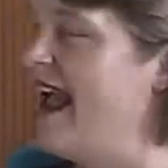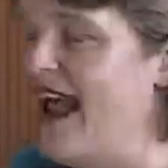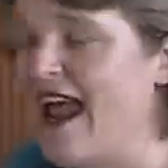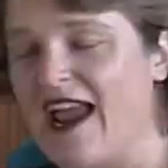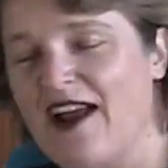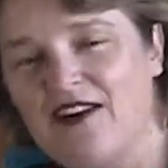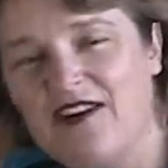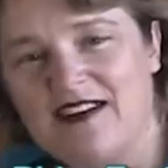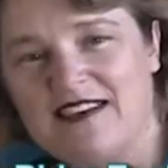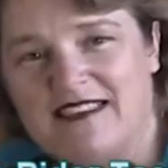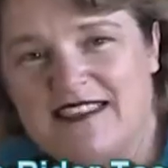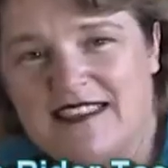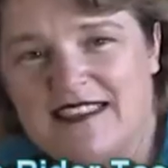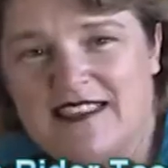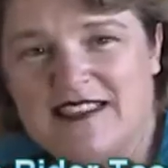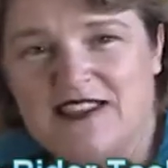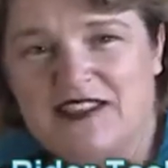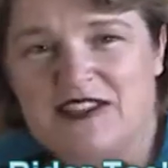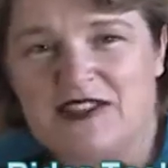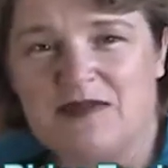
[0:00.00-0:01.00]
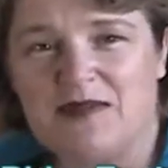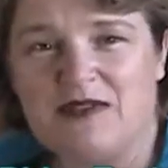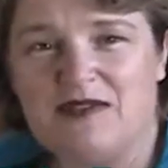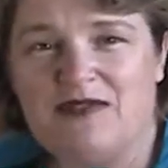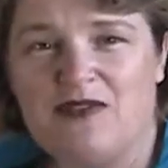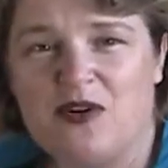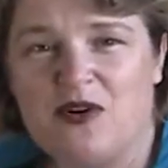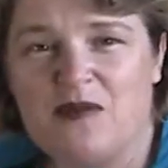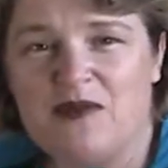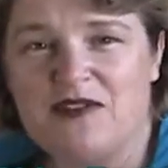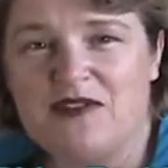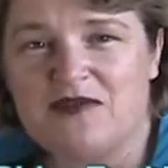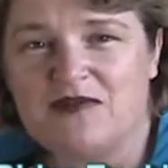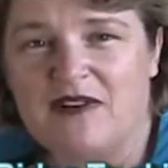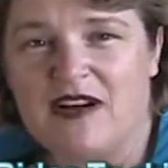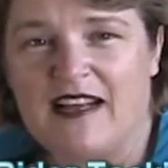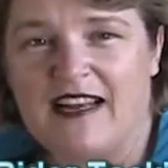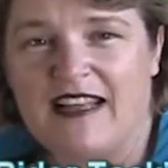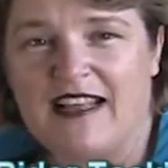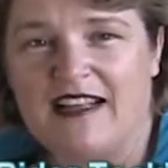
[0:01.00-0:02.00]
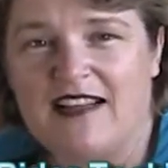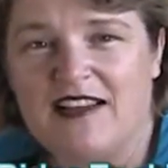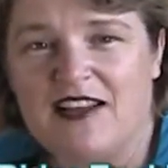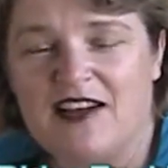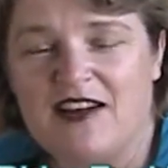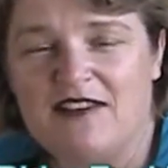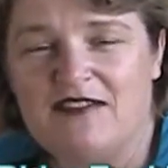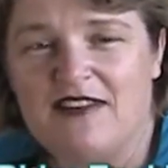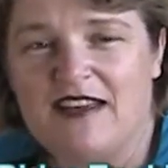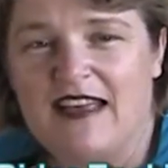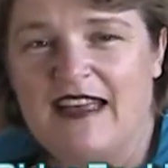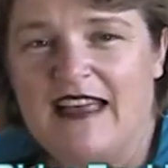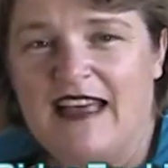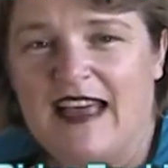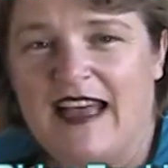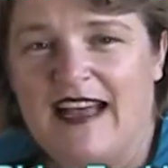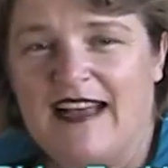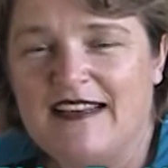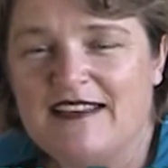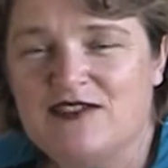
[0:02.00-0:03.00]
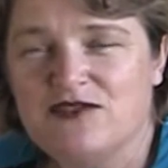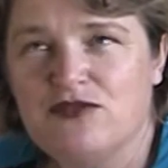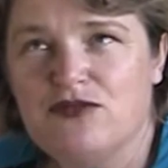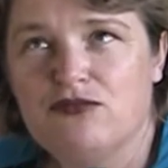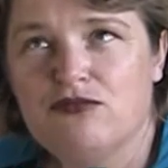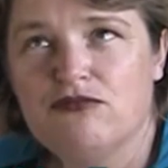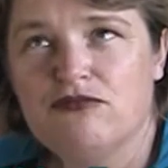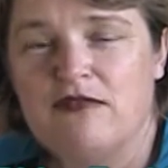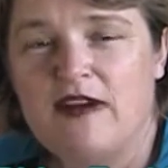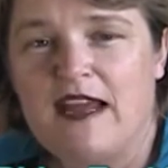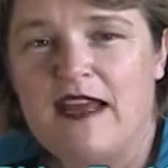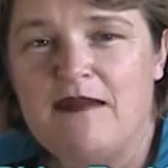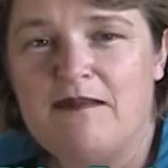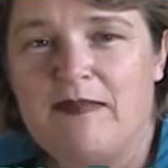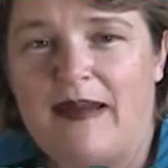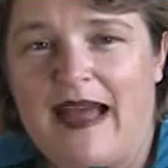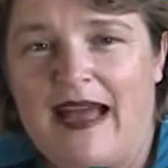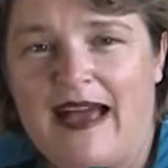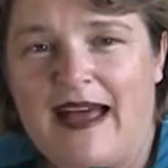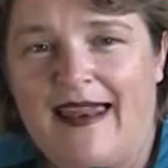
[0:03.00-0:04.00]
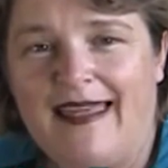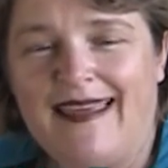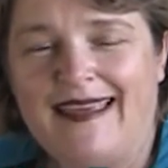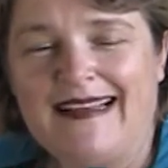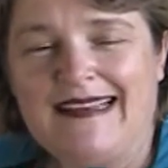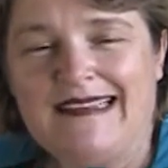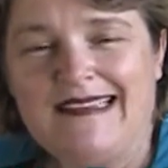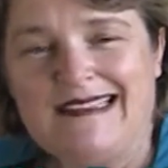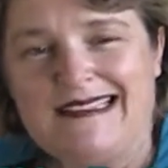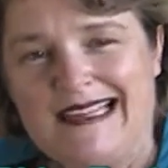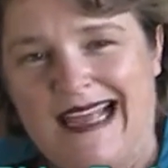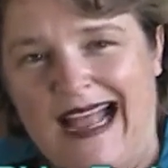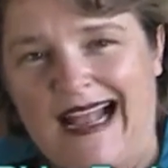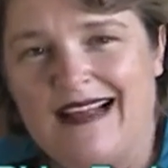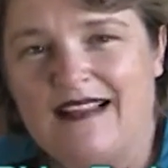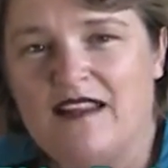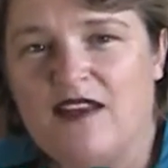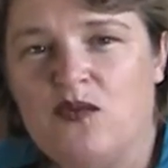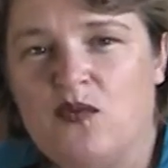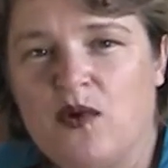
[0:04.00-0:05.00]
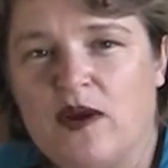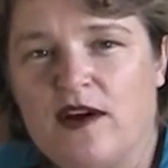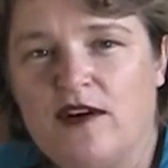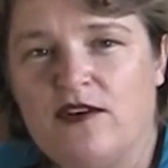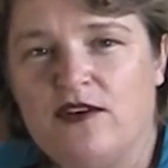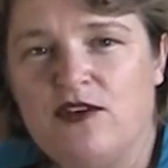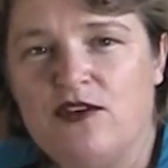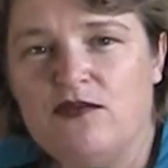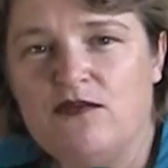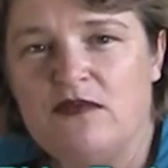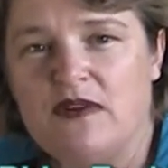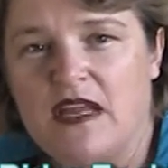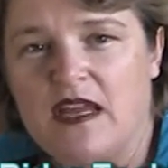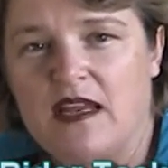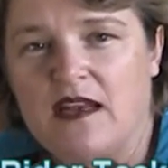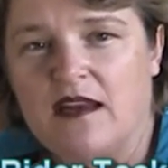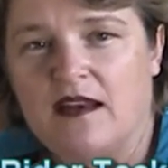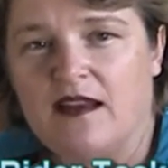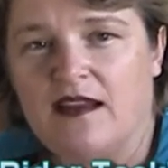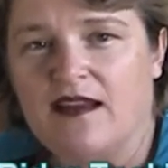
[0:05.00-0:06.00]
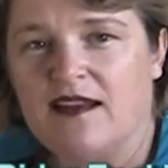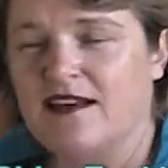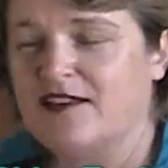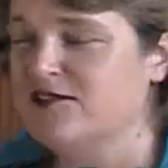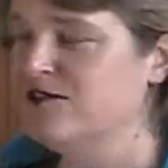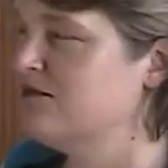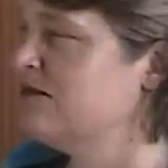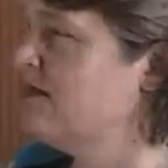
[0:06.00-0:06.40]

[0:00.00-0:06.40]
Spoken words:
Heritage Performance Riding Glove. Has great padding exactly where you need it as a